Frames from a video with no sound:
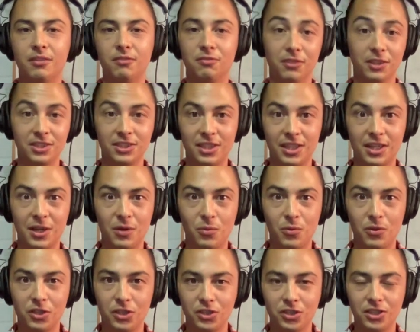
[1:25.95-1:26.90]
The first thing I
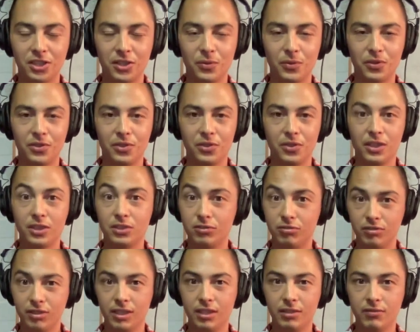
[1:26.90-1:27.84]
want to share with you
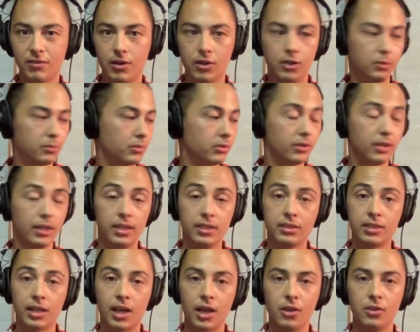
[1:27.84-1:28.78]
that's really valuable
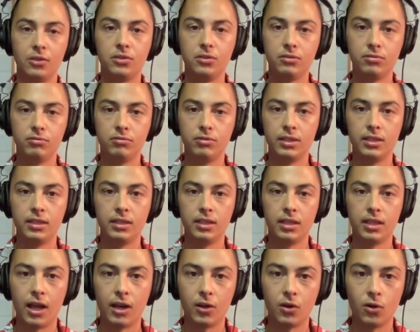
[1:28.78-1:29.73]
is how to
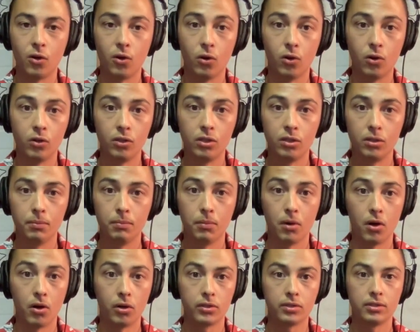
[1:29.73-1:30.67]
read a chord
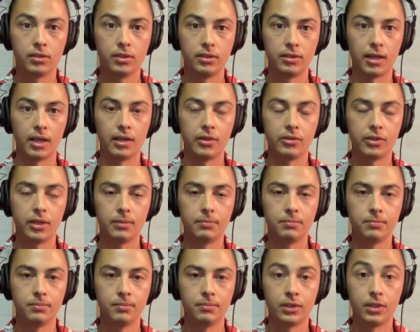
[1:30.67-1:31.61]
box
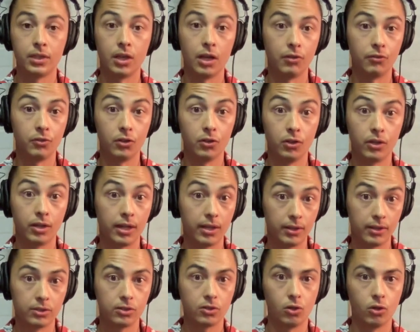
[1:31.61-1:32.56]
diagram. Now if you look
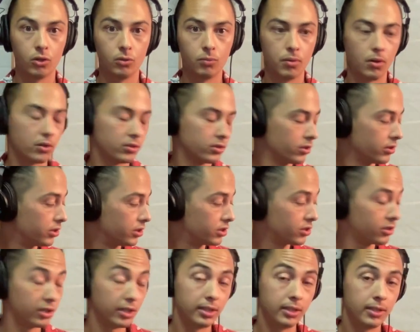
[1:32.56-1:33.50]
at this chord box on the
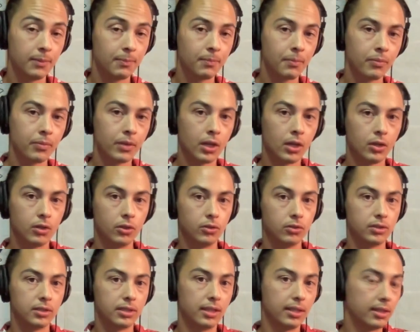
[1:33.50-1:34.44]
screen,
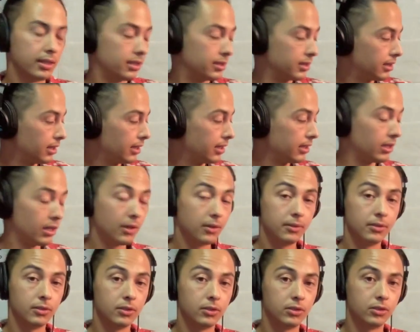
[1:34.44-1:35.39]
you'll see that it's laid
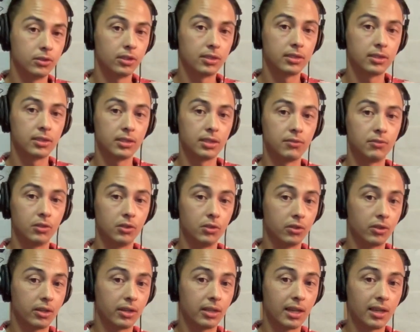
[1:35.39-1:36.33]
out just as if
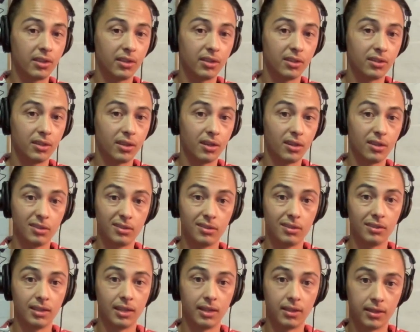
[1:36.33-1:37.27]
you're looking at the guitar
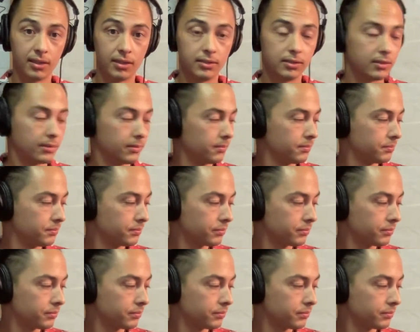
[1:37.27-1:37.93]
like this.